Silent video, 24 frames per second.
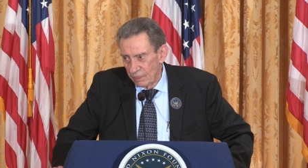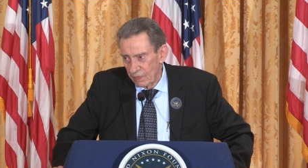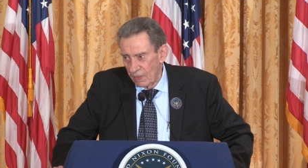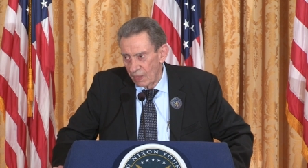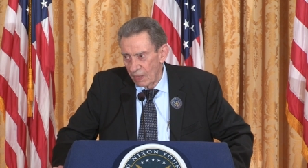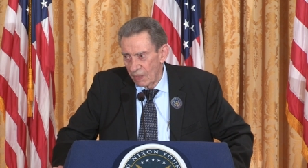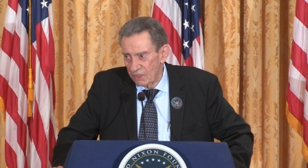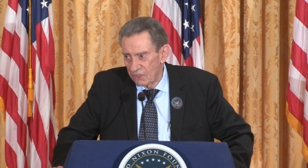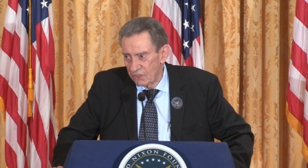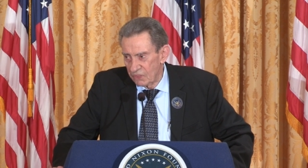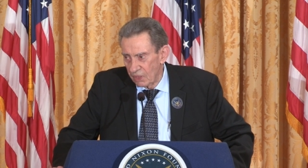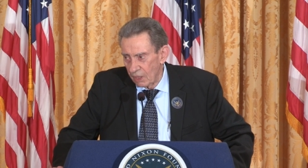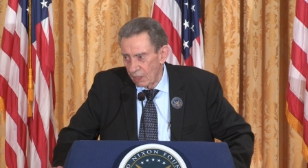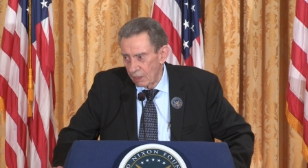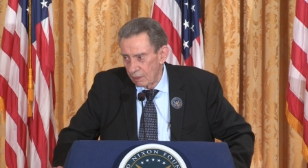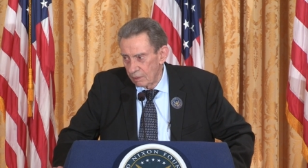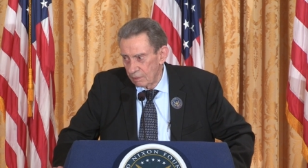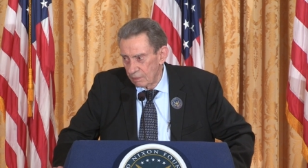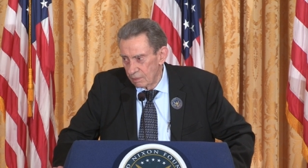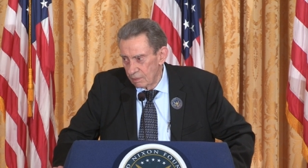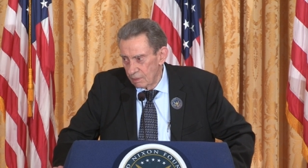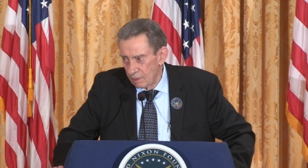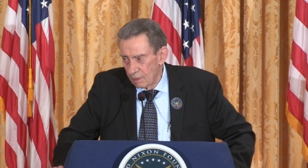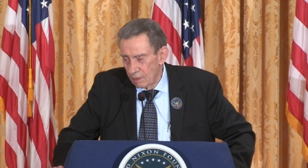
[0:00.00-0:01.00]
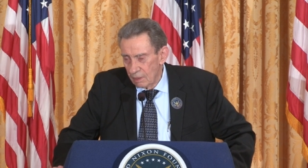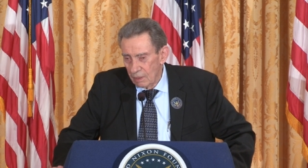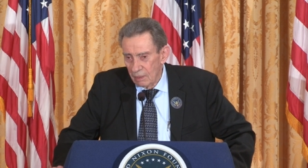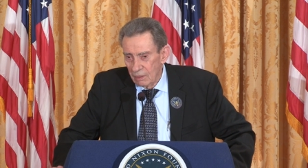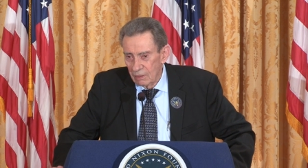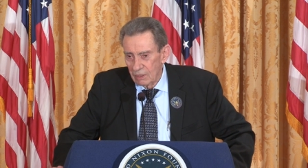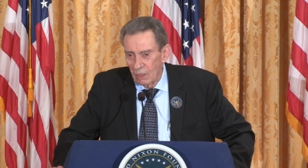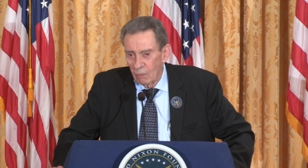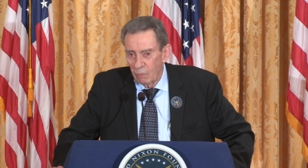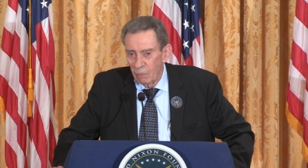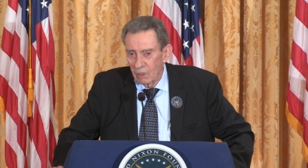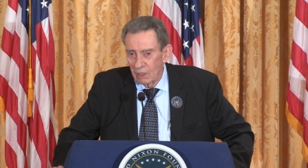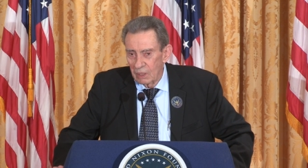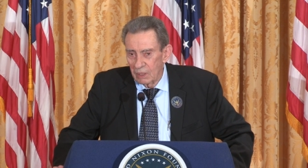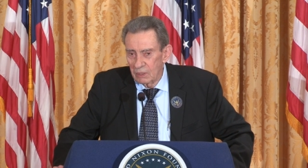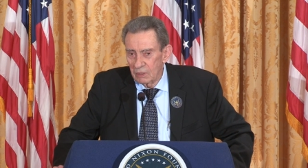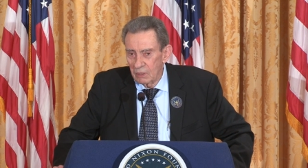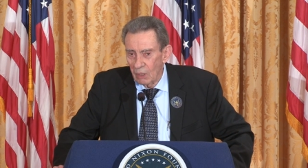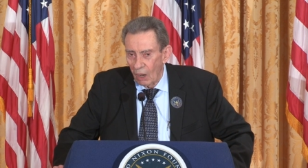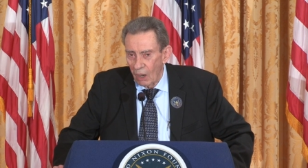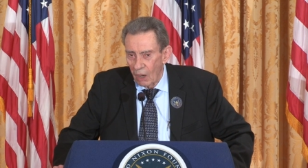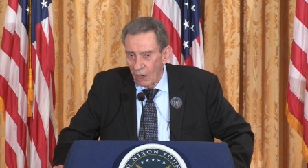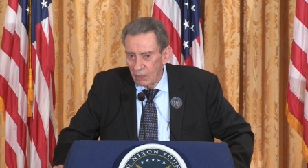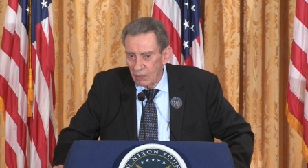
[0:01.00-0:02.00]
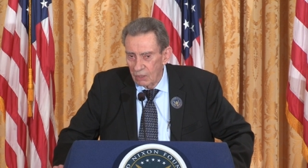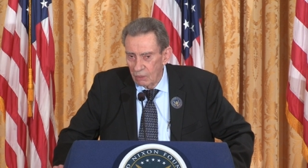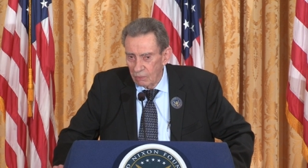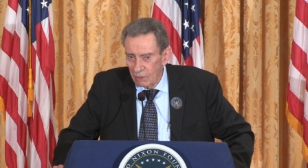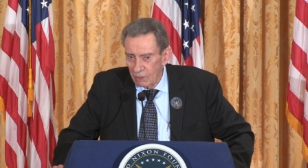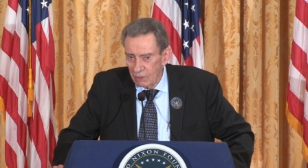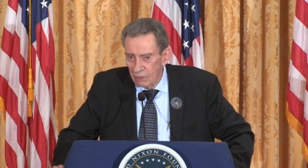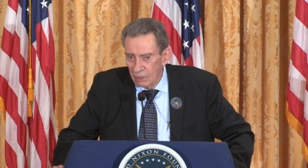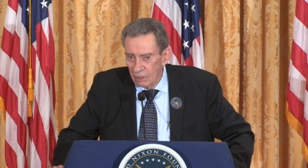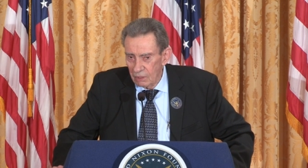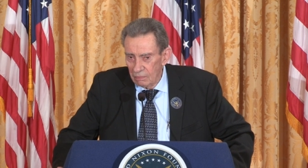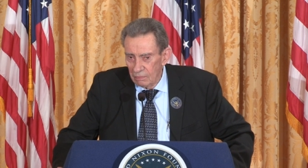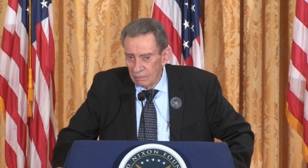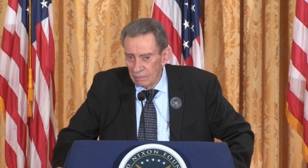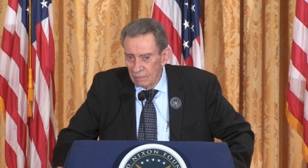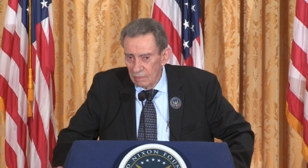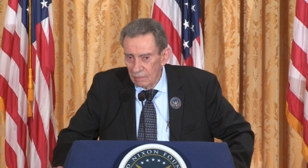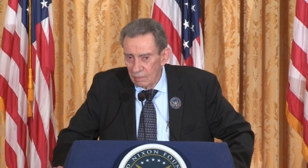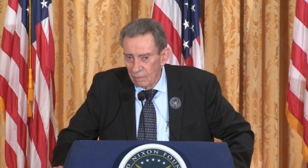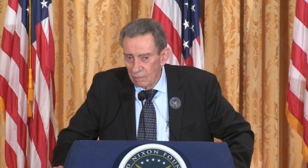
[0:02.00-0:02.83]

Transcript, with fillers: They think. They're willing to argue with you,